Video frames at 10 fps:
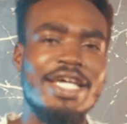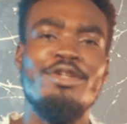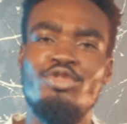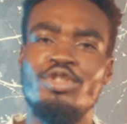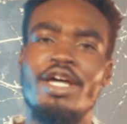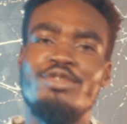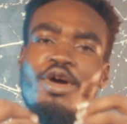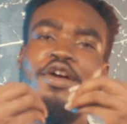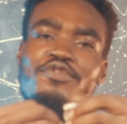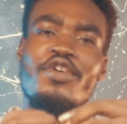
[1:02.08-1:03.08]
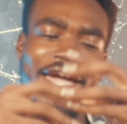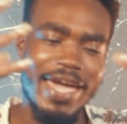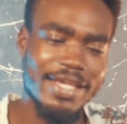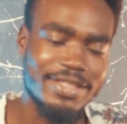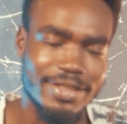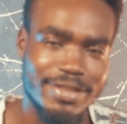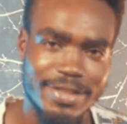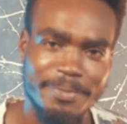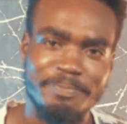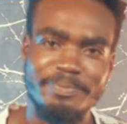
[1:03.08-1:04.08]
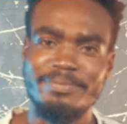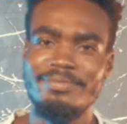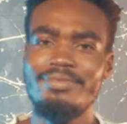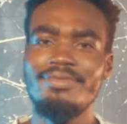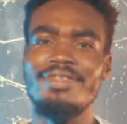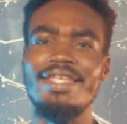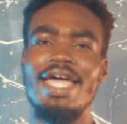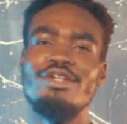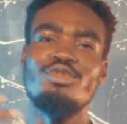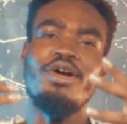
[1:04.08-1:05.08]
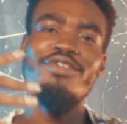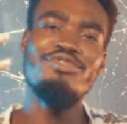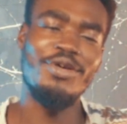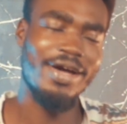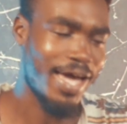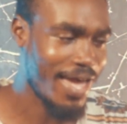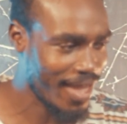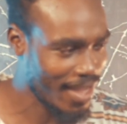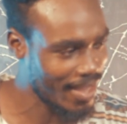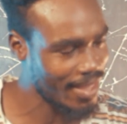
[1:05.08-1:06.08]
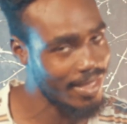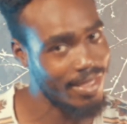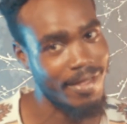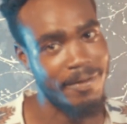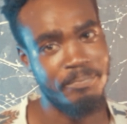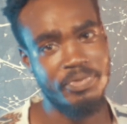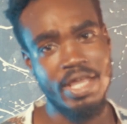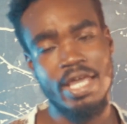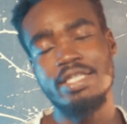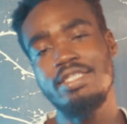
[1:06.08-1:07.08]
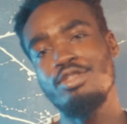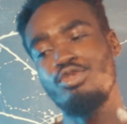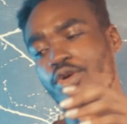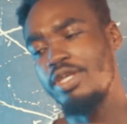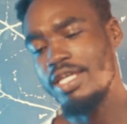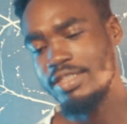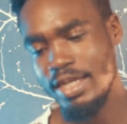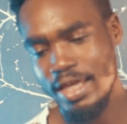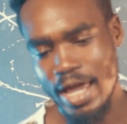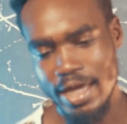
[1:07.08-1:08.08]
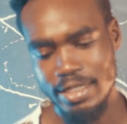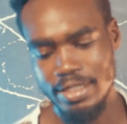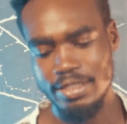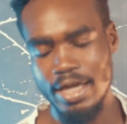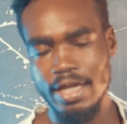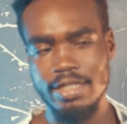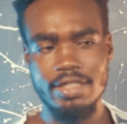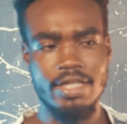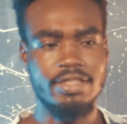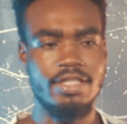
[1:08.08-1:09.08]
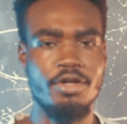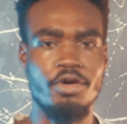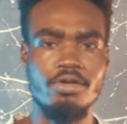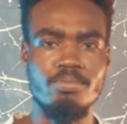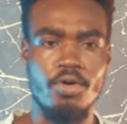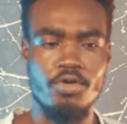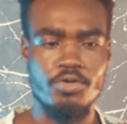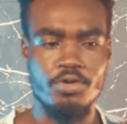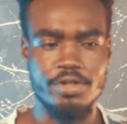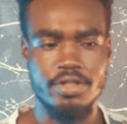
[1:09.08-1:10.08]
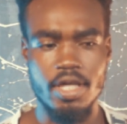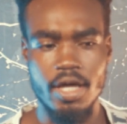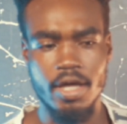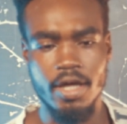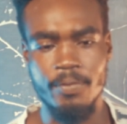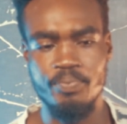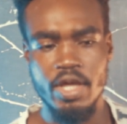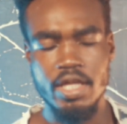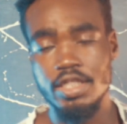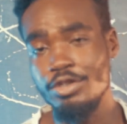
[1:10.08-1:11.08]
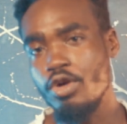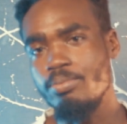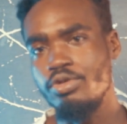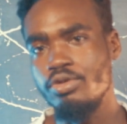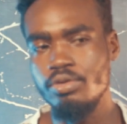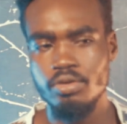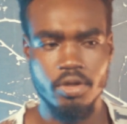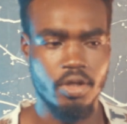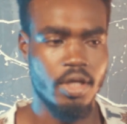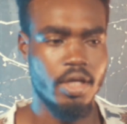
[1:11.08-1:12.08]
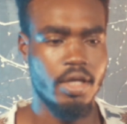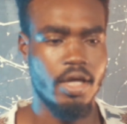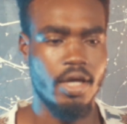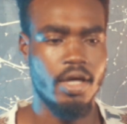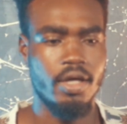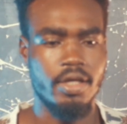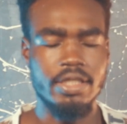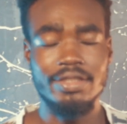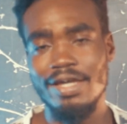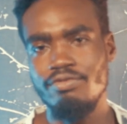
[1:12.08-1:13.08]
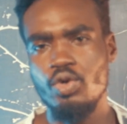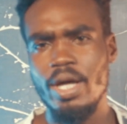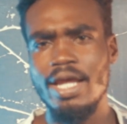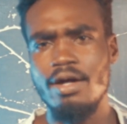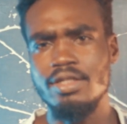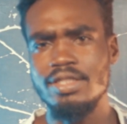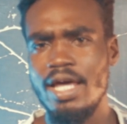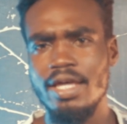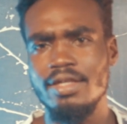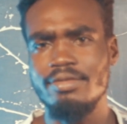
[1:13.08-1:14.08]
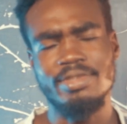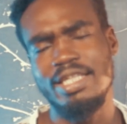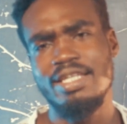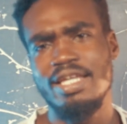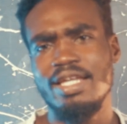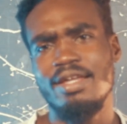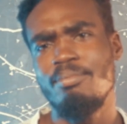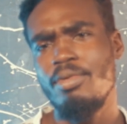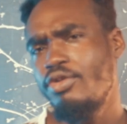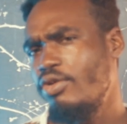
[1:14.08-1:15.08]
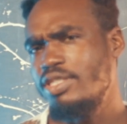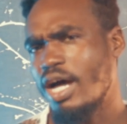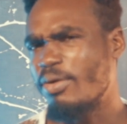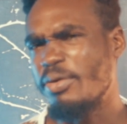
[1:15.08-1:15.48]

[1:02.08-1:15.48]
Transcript: century, a story for ages, a story for hey. See, so yesterday I did a take on Bongo's DW interview, and I was like, boy, no,